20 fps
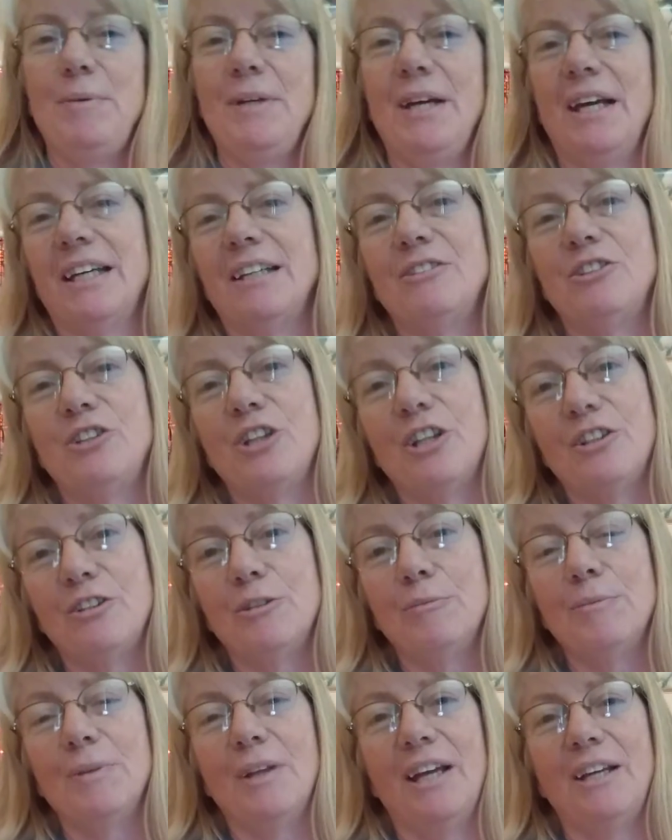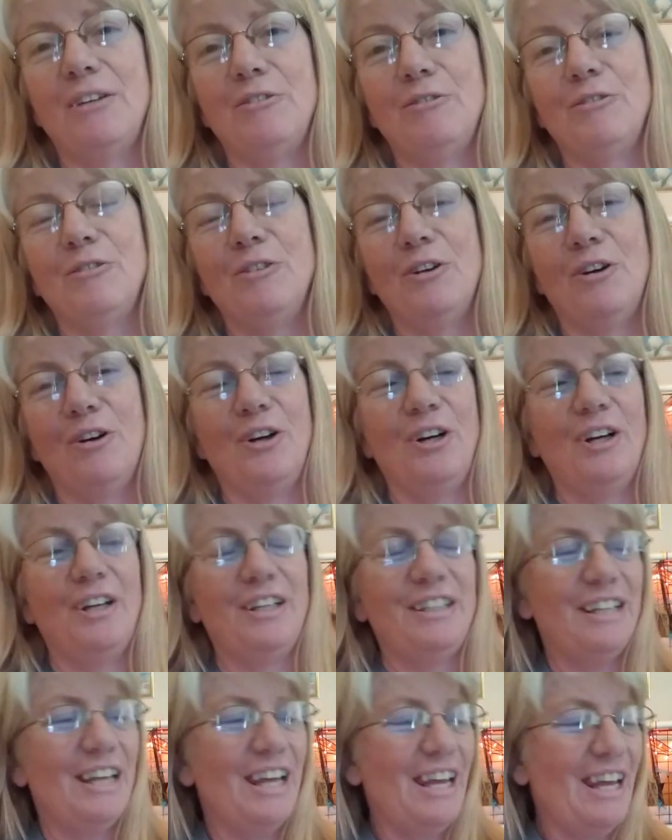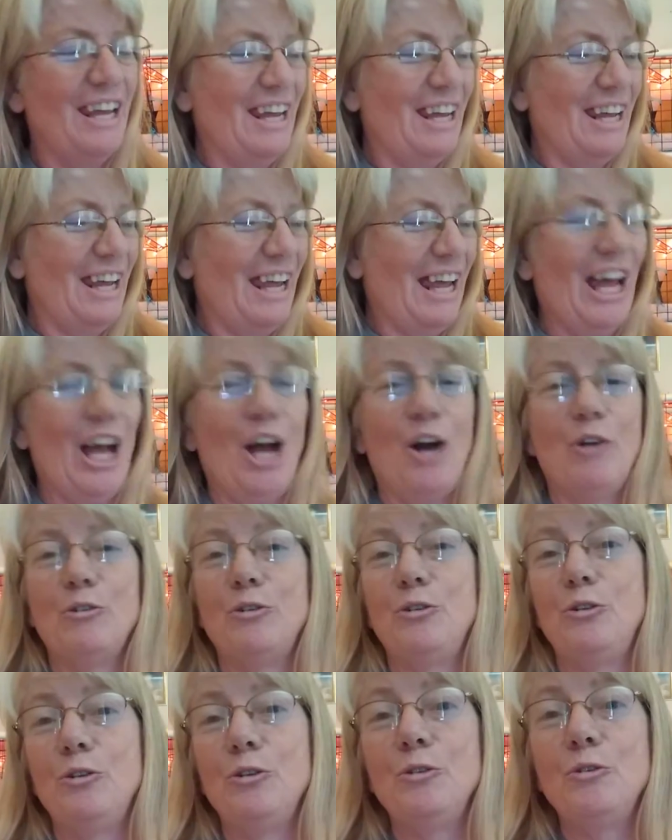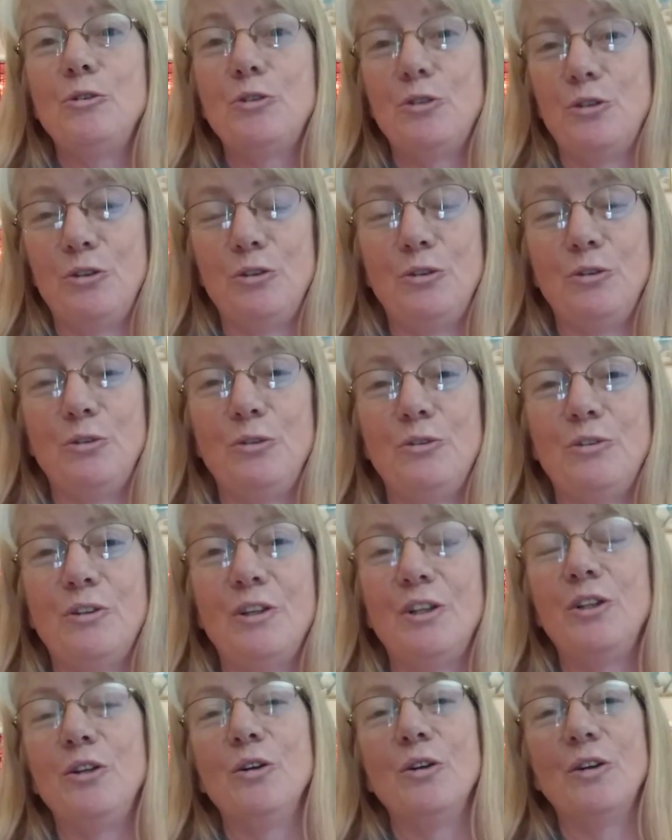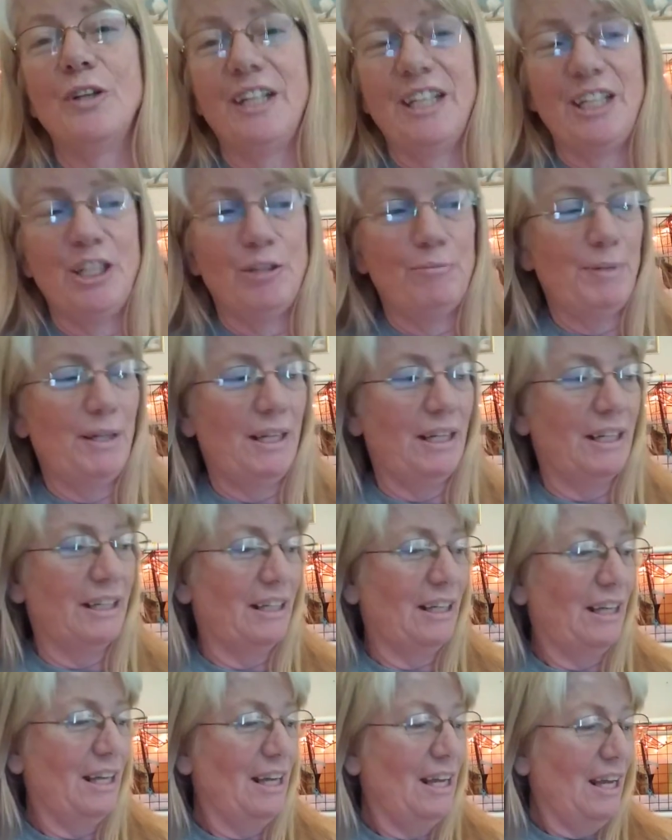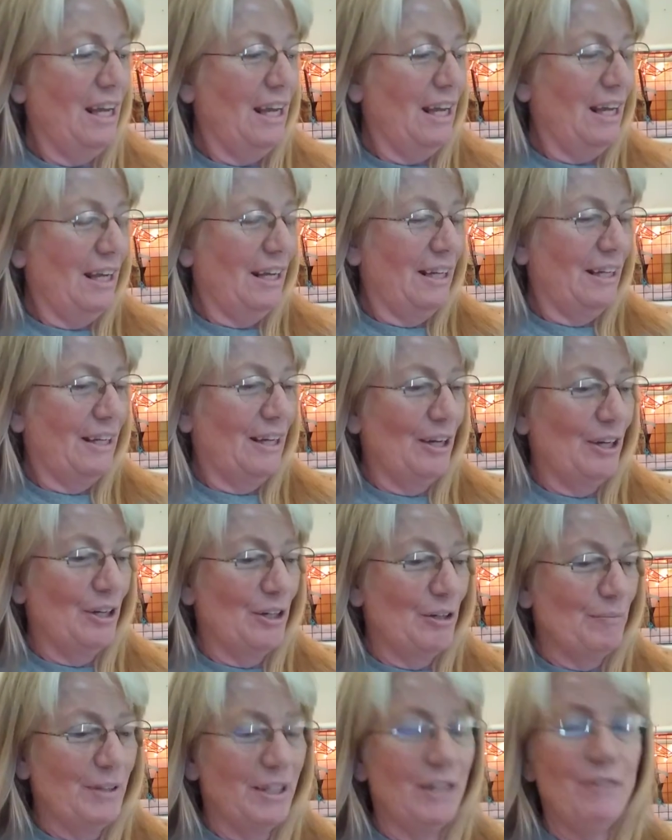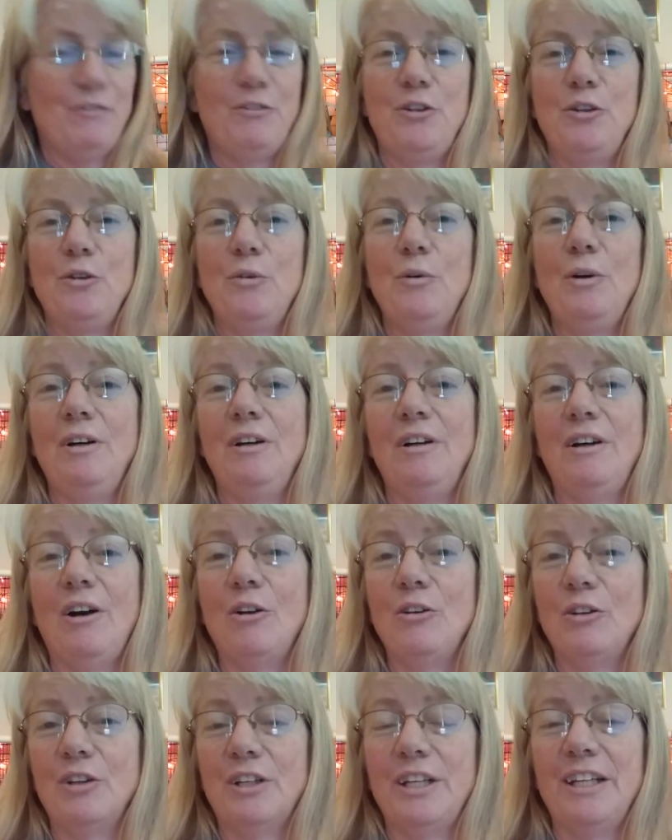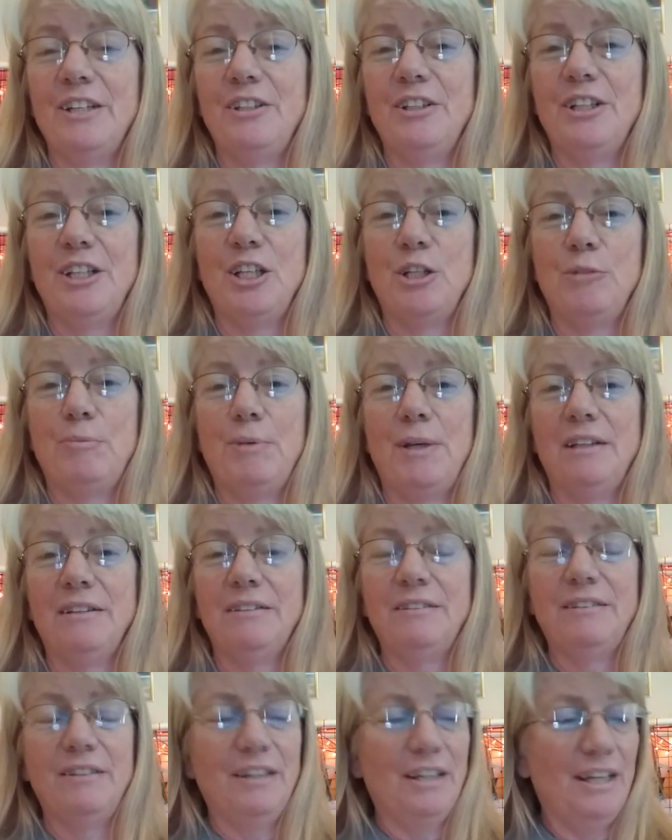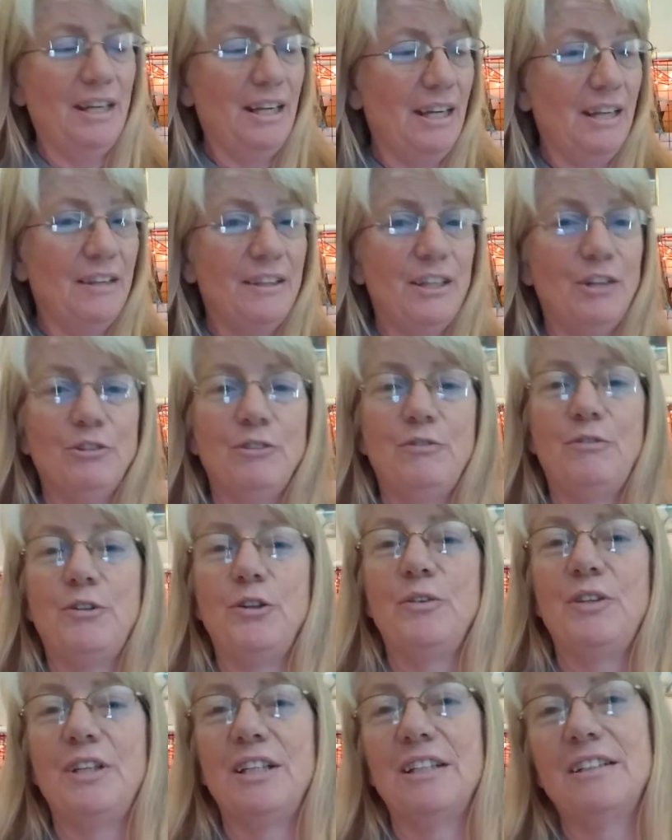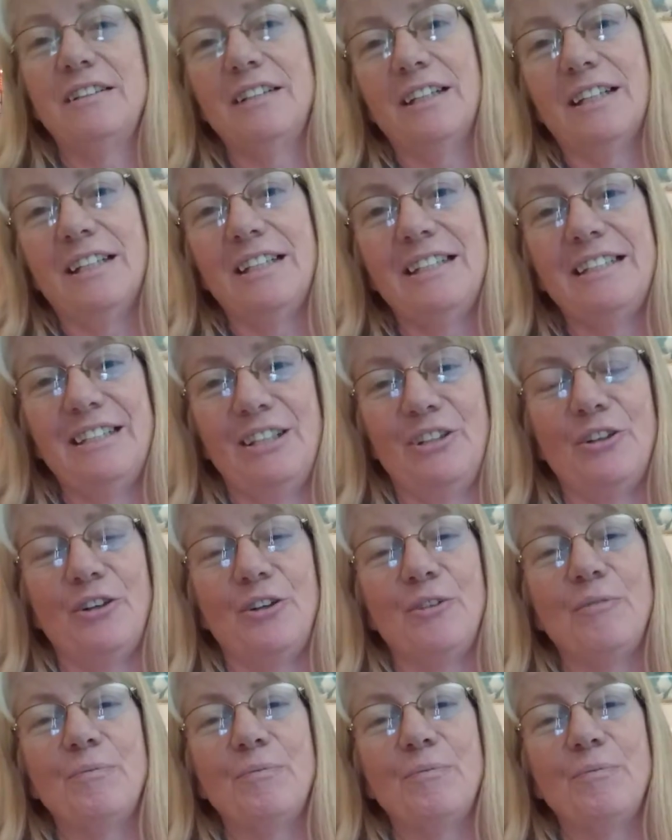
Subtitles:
I could shed some light on how to choose your guinea pig. If you are looking into guinea pigs, there's a few things to consider.